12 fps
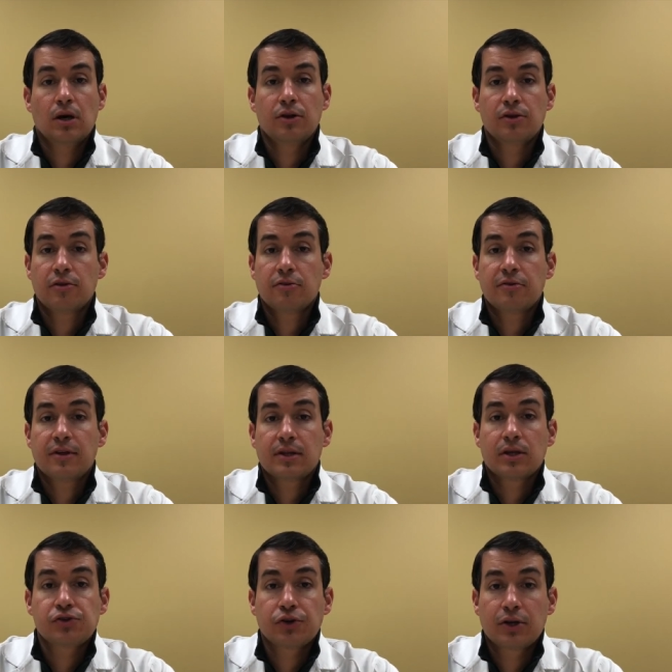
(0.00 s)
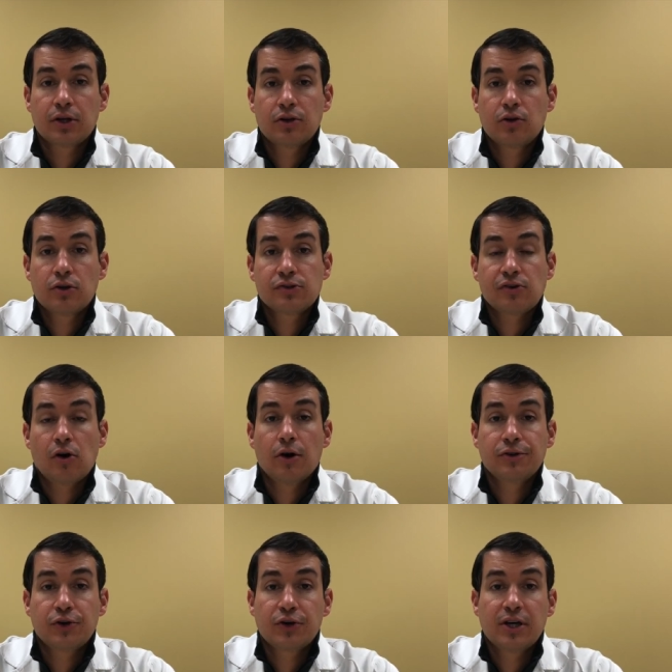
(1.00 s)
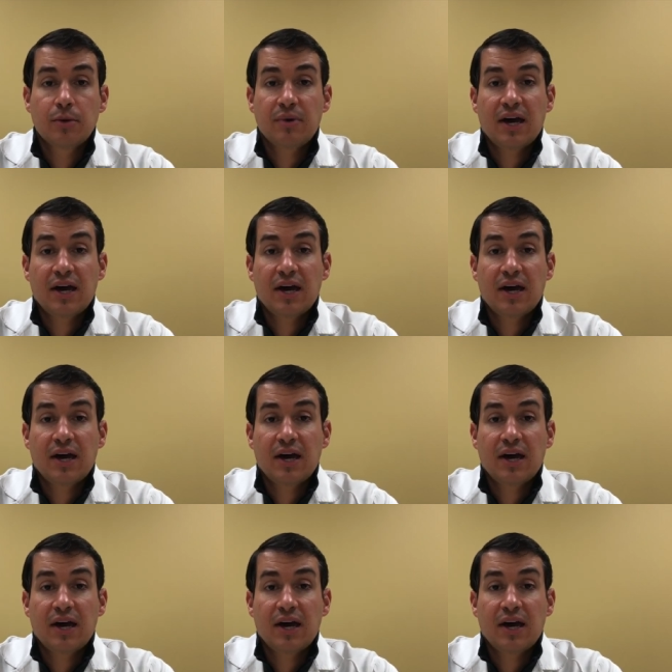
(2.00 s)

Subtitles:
Another thing that you're going to notice on your hip